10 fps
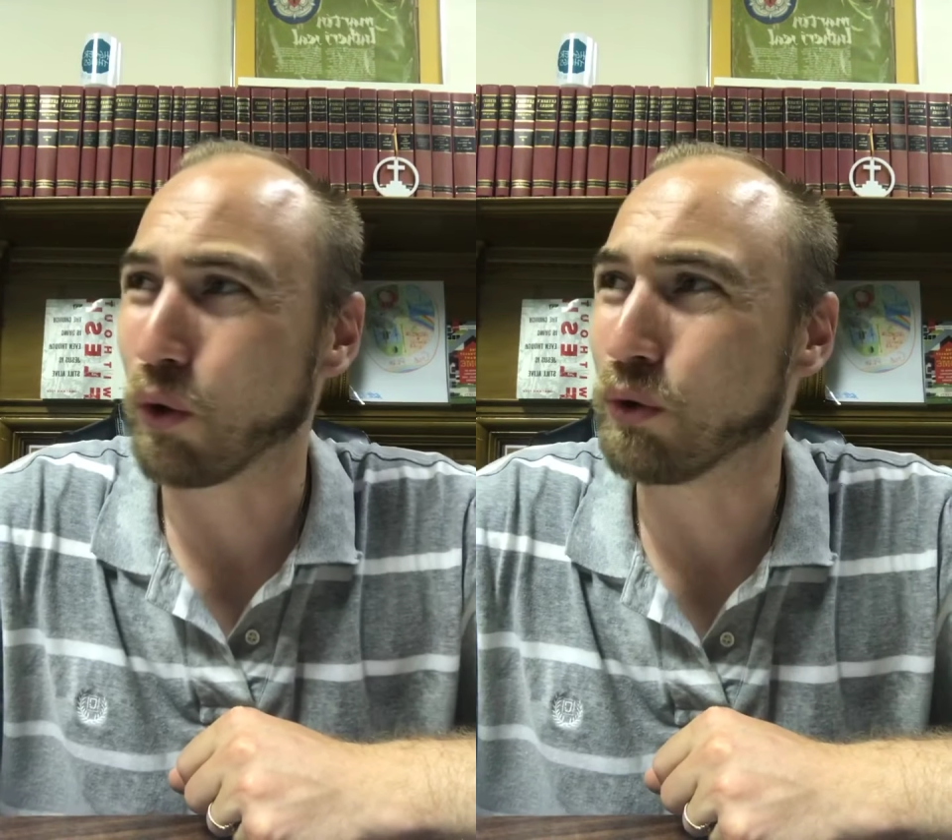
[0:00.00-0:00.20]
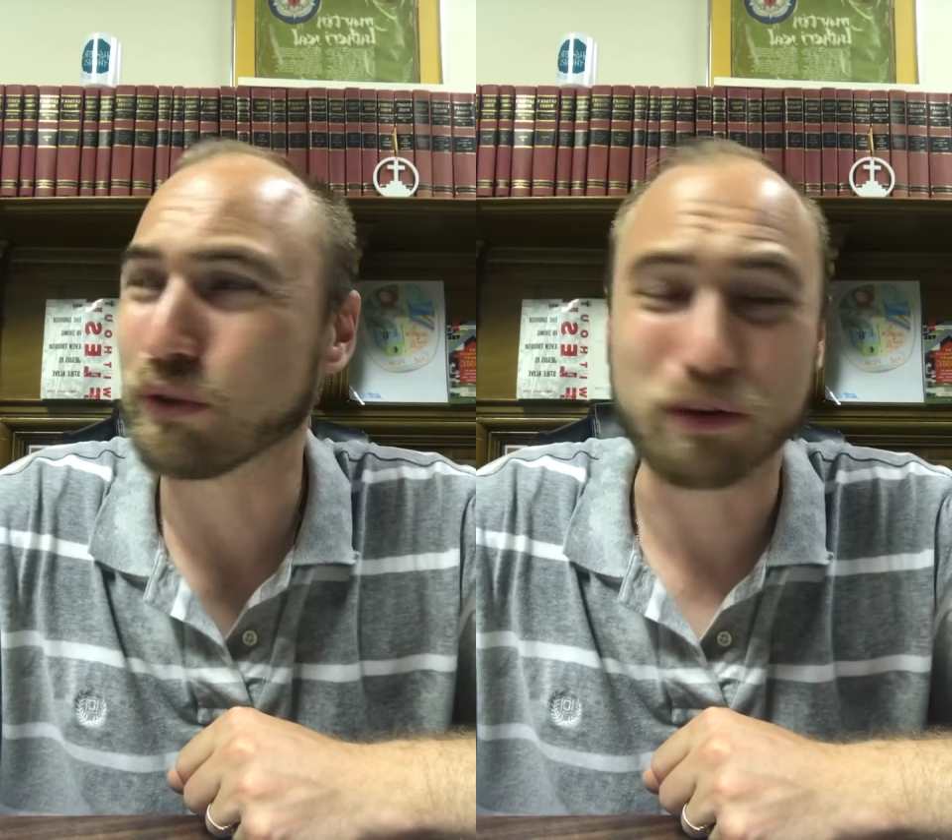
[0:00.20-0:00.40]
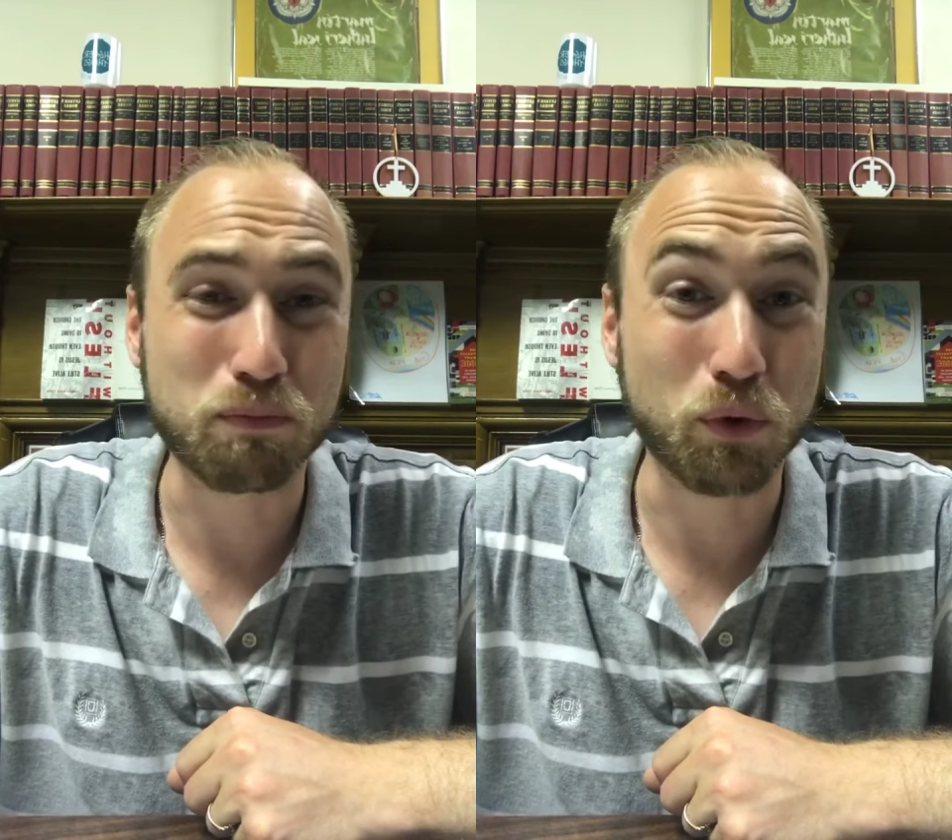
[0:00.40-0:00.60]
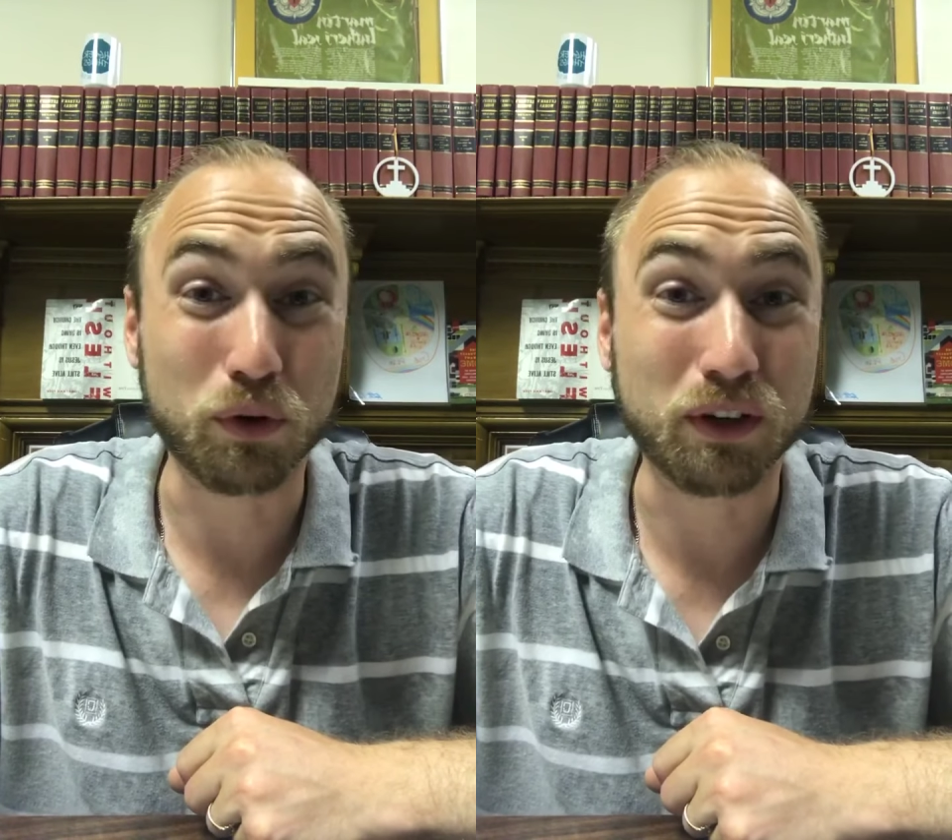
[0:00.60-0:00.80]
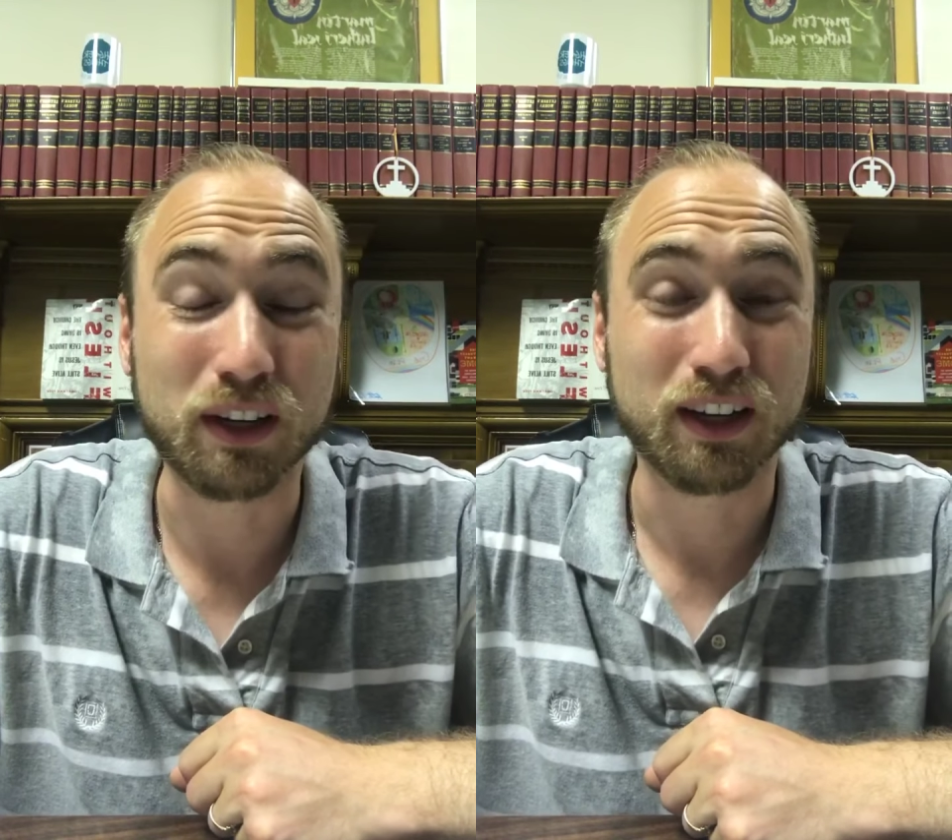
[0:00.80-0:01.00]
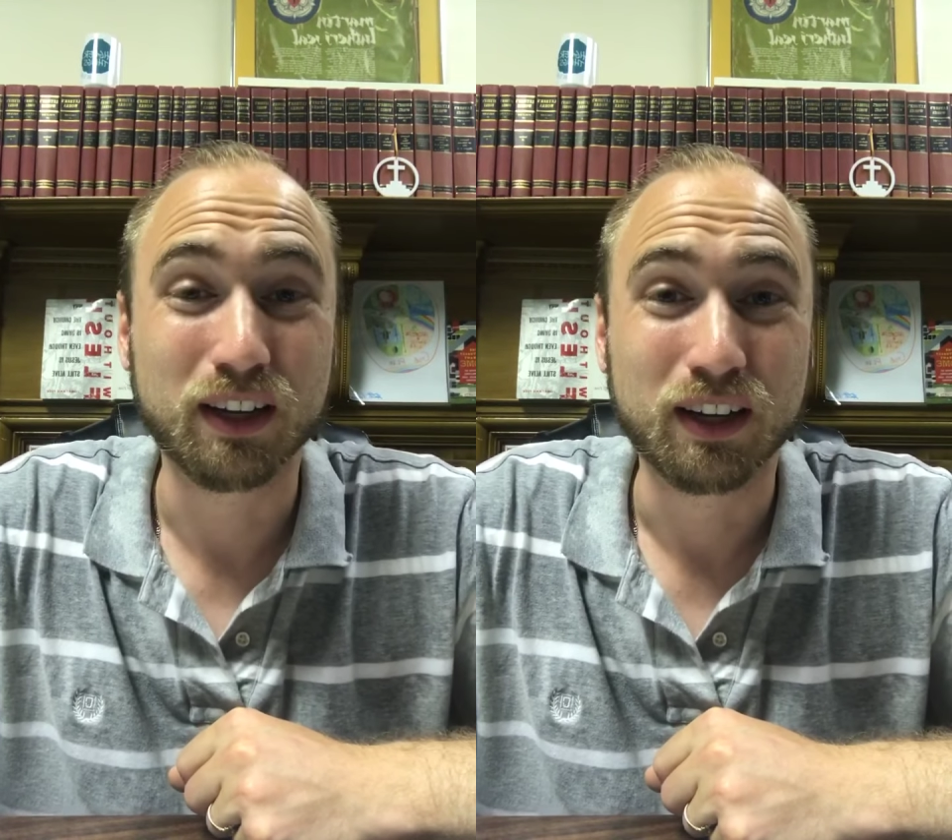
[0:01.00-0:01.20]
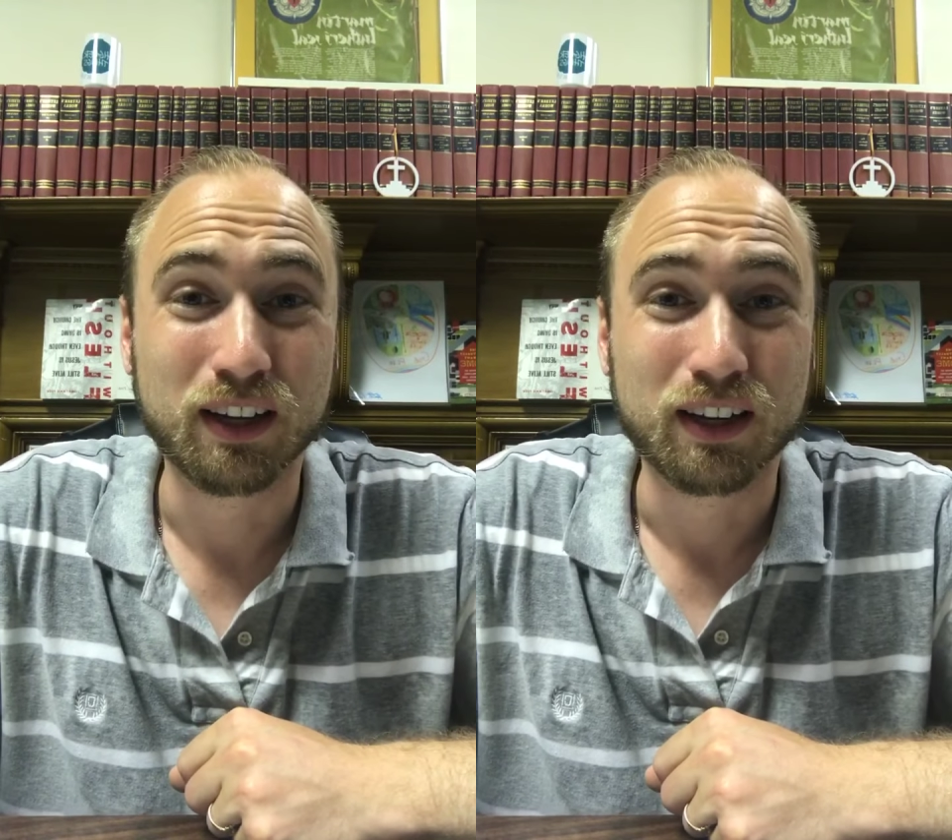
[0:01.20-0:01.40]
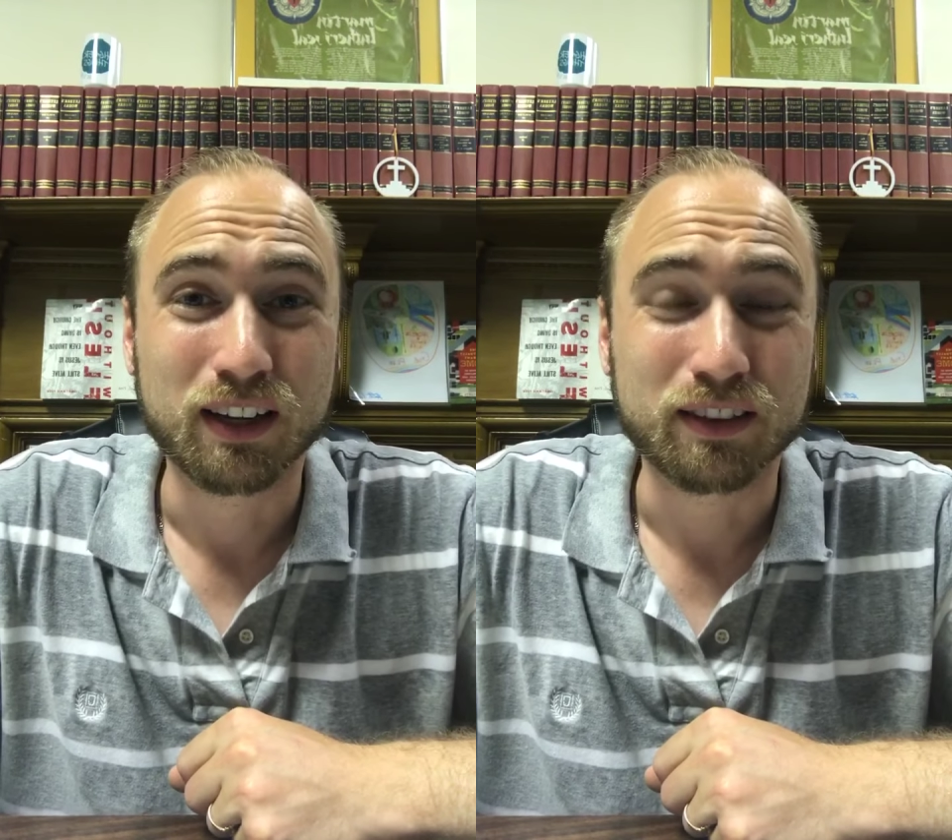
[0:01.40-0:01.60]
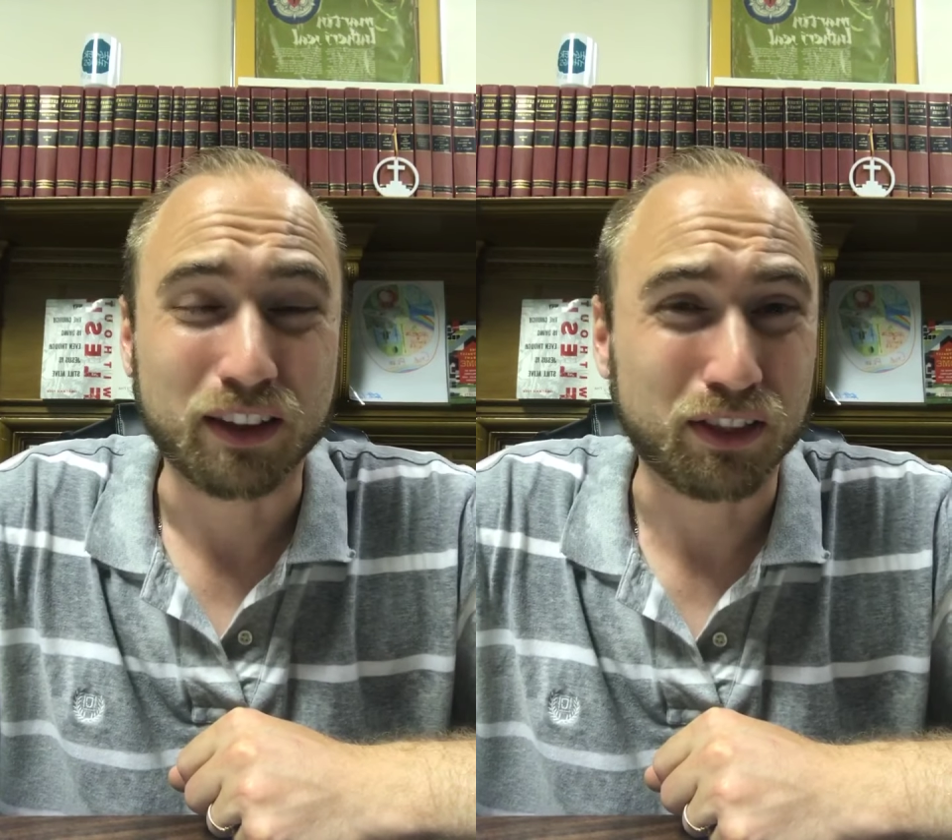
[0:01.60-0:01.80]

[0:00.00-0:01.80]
all the more. The